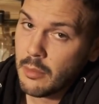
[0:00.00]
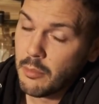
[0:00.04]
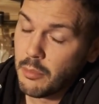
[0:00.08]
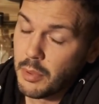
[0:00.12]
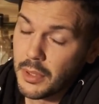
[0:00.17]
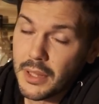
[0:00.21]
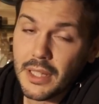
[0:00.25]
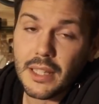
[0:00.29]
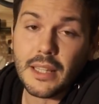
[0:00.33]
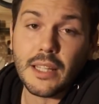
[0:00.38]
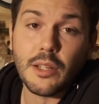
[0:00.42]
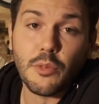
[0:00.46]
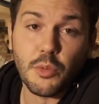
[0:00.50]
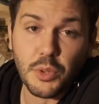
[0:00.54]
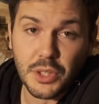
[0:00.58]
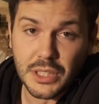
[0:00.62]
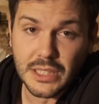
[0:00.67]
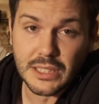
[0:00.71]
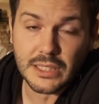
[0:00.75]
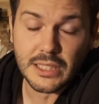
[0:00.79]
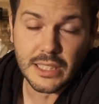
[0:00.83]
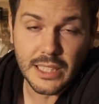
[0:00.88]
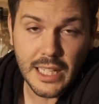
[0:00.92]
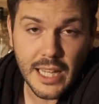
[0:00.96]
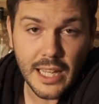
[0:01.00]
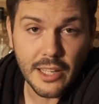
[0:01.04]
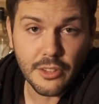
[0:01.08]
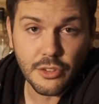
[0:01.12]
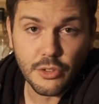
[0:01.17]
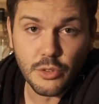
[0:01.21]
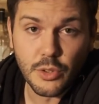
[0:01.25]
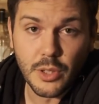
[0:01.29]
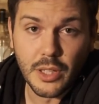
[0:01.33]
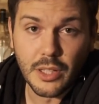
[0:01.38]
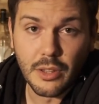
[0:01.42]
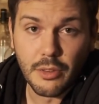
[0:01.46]
But then they released a cask
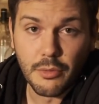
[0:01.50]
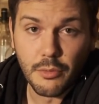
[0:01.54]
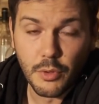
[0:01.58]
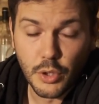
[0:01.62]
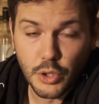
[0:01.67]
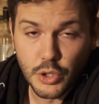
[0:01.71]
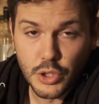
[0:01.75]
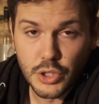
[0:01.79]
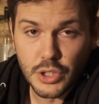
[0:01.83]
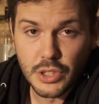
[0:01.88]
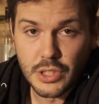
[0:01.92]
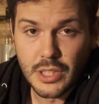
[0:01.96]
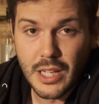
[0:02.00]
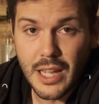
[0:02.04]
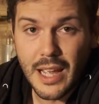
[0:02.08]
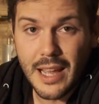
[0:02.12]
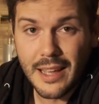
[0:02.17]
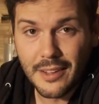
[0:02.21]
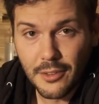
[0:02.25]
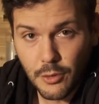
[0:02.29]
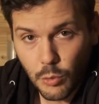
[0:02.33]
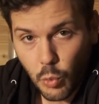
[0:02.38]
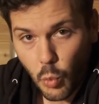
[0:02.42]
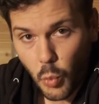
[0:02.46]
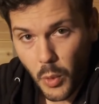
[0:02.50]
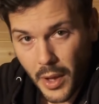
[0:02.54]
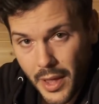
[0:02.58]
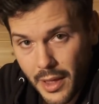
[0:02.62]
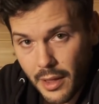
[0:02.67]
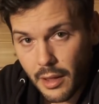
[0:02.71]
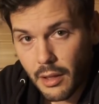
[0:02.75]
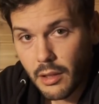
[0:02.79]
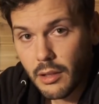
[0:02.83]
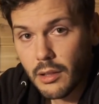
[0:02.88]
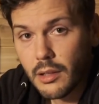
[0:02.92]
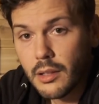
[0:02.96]
strength version as
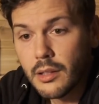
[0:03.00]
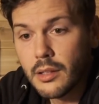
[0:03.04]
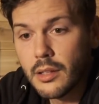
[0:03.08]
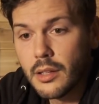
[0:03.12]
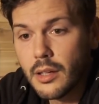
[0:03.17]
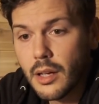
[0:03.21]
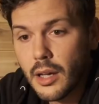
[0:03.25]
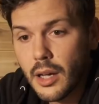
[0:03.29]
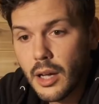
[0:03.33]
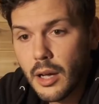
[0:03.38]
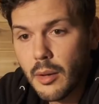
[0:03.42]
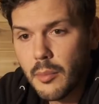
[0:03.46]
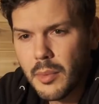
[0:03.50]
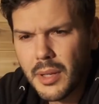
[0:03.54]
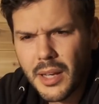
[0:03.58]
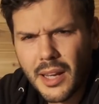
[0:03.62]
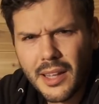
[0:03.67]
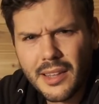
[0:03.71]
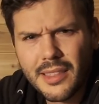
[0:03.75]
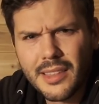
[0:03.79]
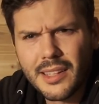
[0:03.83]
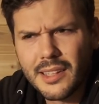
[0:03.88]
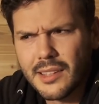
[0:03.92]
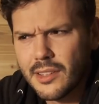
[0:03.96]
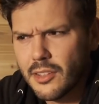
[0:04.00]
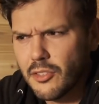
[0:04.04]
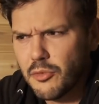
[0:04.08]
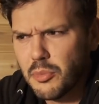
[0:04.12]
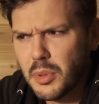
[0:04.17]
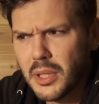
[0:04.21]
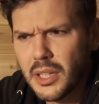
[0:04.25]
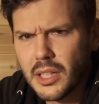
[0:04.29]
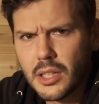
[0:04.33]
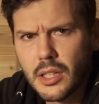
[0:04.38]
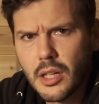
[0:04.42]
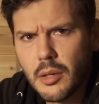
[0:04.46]
well, and I think there have
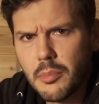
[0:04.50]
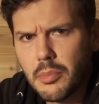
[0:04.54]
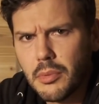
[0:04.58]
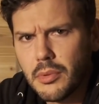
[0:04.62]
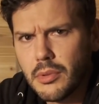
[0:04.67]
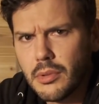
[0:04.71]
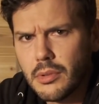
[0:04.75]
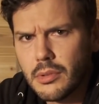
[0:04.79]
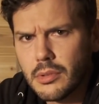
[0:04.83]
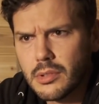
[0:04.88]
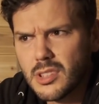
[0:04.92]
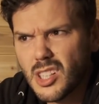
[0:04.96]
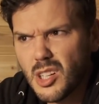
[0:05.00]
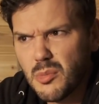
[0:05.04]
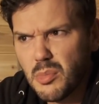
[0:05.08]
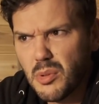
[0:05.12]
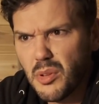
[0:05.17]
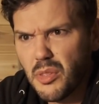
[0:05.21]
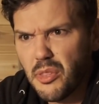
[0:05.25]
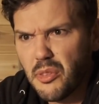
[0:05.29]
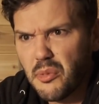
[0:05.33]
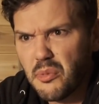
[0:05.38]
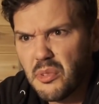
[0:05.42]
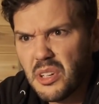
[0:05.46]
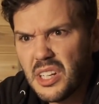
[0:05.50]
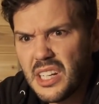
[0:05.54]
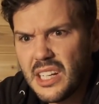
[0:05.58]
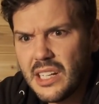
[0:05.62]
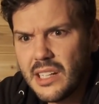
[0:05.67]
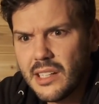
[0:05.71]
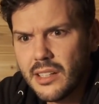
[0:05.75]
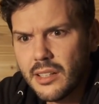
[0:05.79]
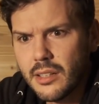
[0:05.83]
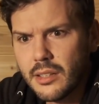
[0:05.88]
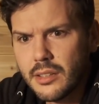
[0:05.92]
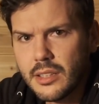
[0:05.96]
been a couple
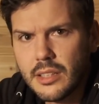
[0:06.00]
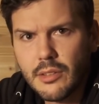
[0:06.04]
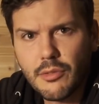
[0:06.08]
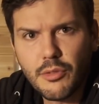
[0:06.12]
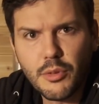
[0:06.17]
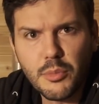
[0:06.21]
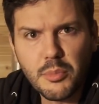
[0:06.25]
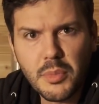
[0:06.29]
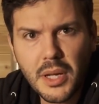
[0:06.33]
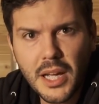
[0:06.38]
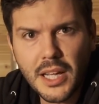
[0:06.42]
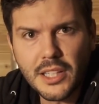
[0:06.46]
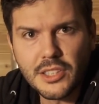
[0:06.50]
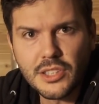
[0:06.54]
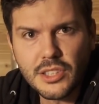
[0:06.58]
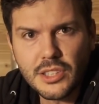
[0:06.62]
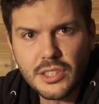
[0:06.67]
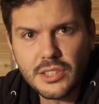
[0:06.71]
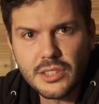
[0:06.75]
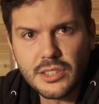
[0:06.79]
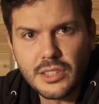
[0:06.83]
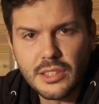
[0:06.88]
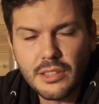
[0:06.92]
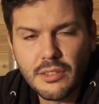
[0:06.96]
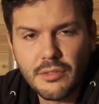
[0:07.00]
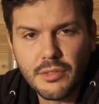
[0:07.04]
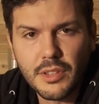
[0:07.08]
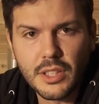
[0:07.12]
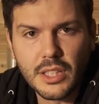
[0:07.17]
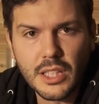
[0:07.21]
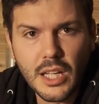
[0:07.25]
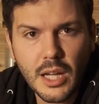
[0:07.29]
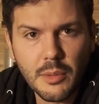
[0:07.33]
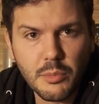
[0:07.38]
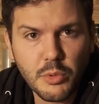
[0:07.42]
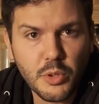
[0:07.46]
3 different batches of the
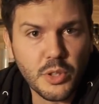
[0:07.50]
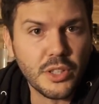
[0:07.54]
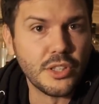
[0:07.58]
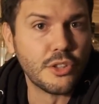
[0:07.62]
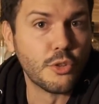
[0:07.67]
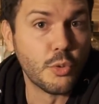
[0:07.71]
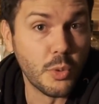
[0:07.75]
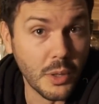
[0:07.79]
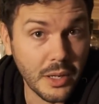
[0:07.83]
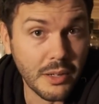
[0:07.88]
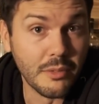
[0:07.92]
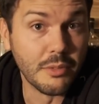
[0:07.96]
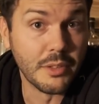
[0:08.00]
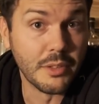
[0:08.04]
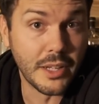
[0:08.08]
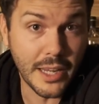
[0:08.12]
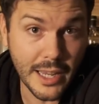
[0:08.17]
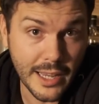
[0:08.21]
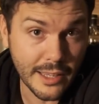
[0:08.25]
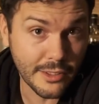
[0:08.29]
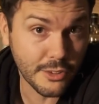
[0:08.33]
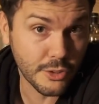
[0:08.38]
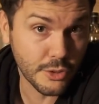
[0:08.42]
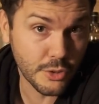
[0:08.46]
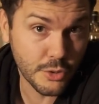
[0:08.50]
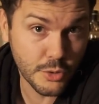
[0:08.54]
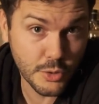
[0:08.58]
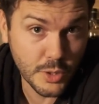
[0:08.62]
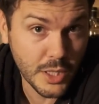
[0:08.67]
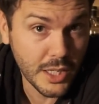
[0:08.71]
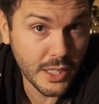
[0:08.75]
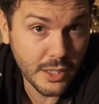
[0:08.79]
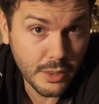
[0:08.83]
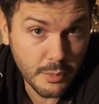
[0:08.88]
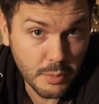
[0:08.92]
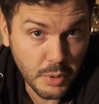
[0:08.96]
Knob Creek 12 cask
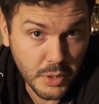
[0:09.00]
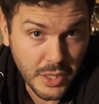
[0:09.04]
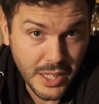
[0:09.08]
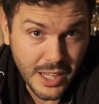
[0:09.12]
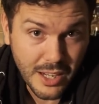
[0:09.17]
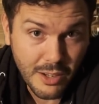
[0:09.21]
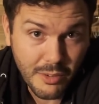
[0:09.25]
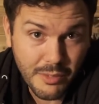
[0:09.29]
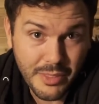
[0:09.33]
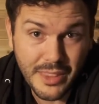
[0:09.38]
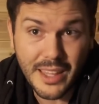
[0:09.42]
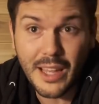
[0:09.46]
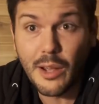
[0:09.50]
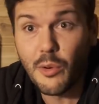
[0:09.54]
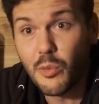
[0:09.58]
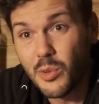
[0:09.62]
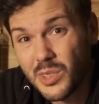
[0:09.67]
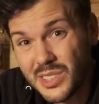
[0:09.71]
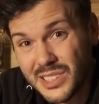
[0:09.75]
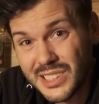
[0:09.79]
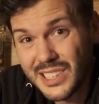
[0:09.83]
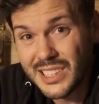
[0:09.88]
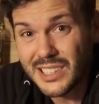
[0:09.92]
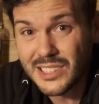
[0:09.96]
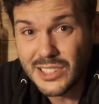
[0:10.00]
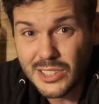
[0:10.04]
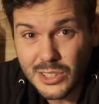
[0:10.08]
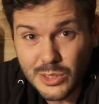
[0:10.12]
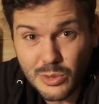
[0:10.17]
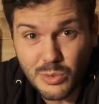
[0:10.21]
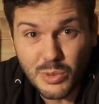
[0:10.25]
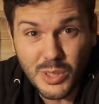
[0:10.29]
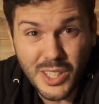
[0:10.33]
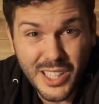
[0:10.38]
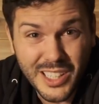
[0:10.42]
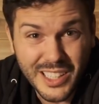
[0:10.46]
strength put out. That one tends
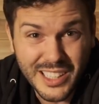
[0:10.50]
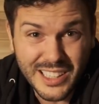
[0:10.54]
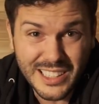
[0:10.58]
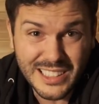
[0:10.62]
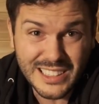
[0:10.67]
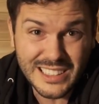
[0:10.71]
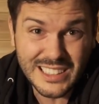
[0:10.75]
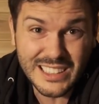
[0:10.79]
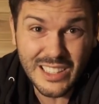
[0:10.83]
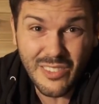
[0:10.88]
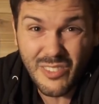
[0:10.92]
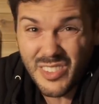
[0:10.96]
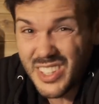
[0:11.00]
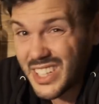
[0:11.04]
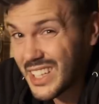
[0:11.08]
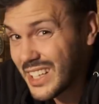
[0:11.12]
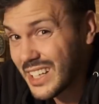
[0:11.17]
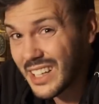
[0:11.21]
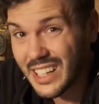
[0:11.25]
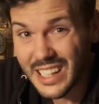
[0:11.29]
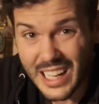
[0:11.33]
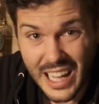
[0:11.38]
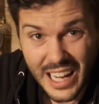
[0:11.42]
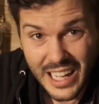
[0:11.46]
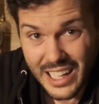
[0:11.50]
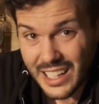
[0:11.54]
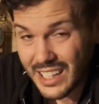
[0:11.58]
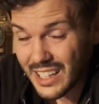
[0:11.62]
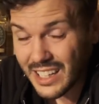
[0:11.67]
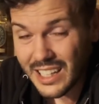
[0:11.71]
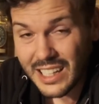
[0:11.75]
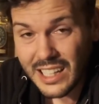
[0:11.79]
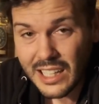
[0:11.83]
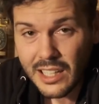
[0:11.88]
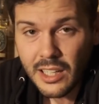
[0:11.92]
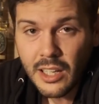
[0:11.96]
to run in the 70 to
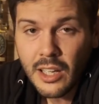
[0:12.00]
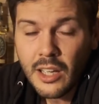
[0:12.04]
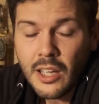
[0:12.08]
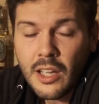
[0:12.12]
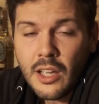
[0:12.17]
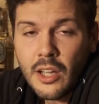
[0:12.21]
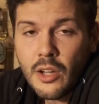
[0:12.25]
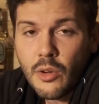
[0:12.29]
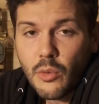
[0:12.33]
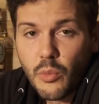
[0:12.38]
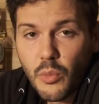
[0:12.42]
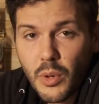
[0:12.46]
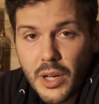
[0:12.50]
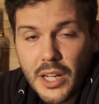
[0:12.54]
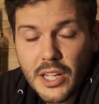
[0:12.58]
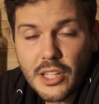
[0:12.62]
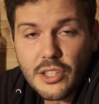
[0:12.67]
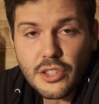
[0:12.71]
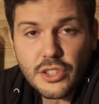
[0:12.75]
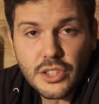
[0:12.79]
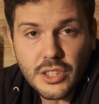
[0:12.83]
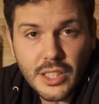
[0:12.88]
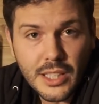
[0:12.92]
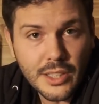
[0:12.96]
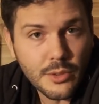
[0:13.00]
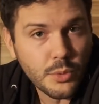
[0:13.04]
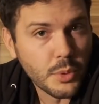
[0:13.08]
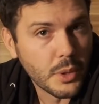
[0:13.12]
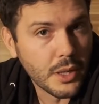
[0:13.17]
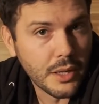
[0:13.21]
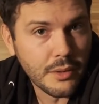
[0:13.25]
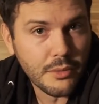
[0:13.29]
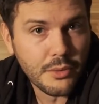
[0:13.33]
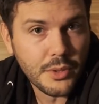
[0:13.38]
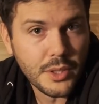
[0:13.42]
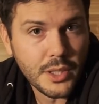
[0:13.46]
90 range. That's what
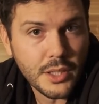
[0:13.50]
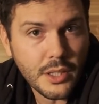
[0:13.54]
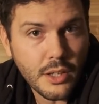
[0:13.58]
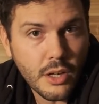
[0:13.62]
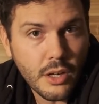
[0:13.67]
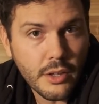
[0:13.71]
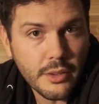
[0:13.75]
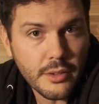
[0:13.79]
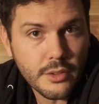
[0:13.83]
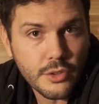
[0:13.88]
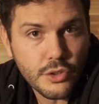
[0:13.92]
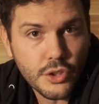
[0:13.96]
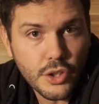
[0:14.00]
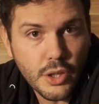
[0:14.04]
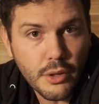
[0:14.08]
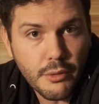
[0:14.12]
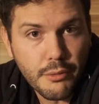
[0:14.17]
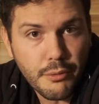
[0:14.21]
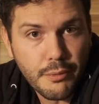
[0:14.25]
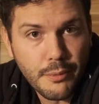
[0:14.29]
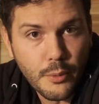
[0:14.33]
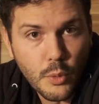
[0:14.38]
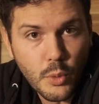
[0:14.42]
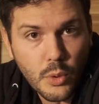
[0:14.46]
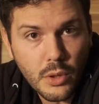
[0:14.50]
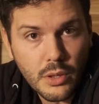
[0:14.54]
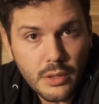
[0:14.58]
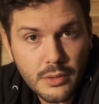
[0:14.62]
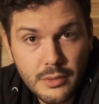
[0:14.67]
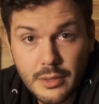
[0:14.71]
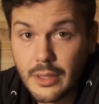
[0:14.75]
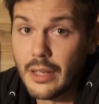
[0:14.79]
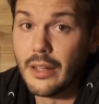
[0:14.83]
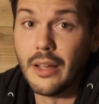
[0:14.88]
I've seen it on the shelf for.